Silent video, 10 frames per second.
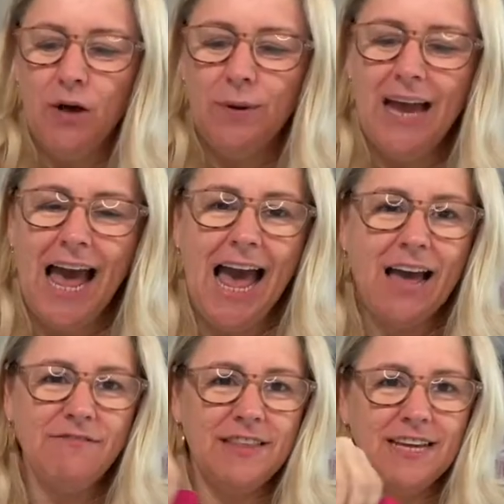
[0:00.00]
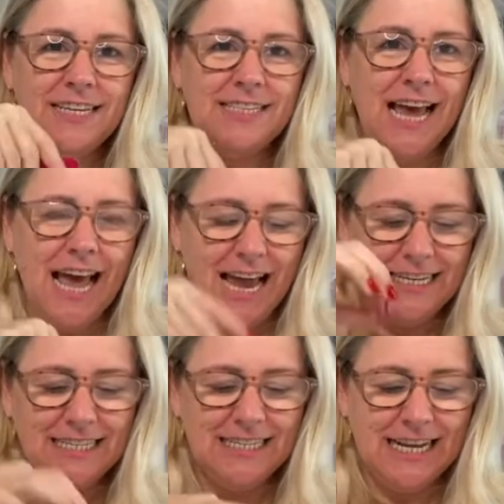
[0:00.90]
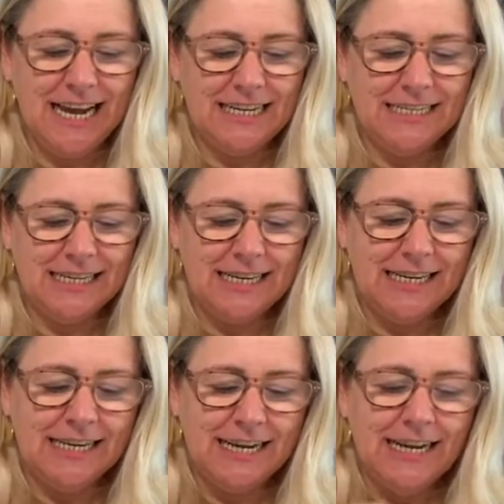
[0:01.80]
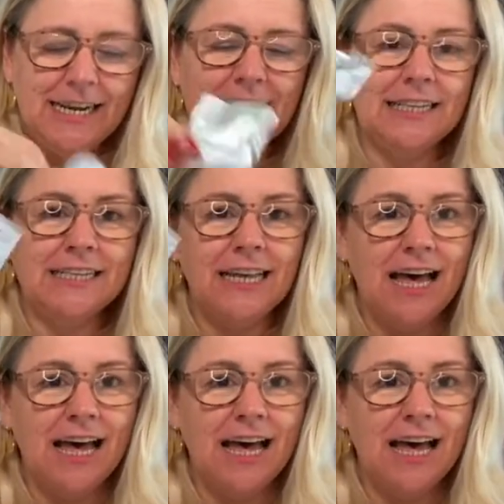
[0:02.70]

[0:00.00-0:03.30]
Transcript: We have these handy dandy little